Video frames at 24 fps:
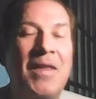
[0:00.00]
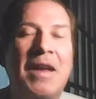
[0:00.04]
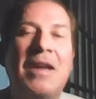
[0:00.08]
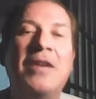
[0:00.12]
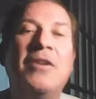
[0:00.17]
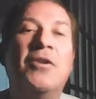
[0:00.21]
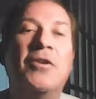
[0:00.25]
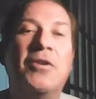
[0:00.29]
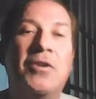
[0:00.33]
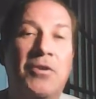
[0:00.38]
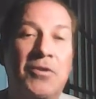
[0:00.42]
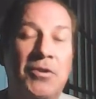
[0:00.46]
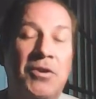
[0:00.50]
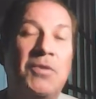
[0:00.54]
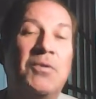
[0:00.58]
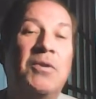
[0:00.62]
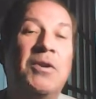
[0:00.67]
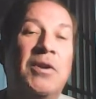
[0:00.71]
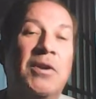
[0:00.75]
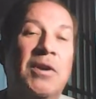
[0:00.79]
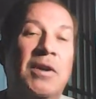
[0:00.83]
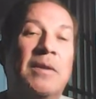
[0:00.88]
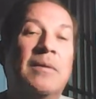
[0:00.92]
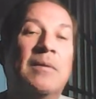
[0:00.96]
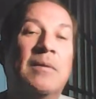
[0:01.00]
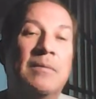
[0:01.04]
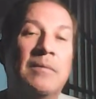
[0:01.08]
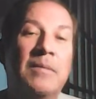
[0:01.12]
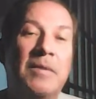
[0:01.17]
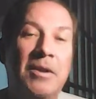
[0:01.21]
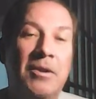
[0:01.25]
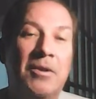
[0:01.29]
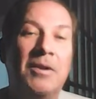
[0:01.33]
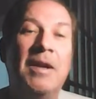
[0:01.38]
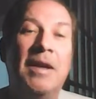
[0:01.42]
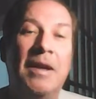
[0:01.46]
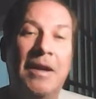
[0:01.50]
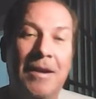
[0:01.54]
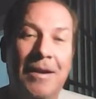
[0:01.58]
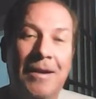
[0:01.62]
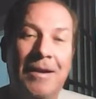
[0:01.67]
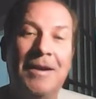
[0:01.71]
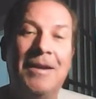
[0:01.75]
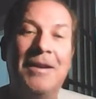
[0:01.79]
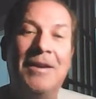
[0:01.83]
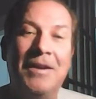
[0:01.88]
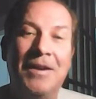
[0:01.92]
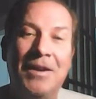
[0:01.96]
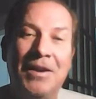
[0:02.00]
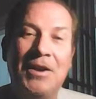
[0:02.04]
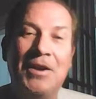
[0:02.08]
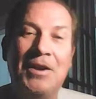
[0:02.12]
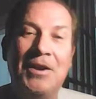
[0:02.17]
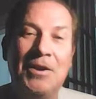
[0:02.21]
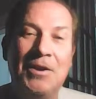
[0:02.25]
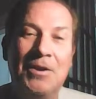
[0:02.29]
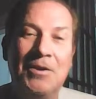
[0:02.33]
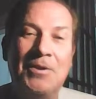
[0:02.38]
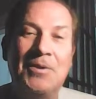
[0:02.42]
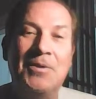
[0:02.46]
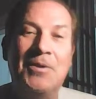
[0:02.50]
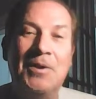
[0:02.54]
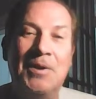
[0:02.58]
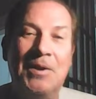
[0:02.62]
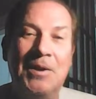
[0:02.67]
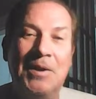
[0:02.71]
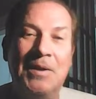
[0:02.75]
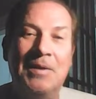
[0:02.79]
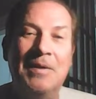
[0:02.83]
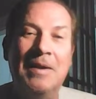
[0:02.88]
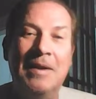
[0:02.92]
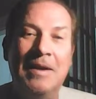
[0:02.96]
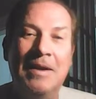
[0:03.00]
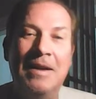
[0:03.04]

You're doing good. You're you're doing good.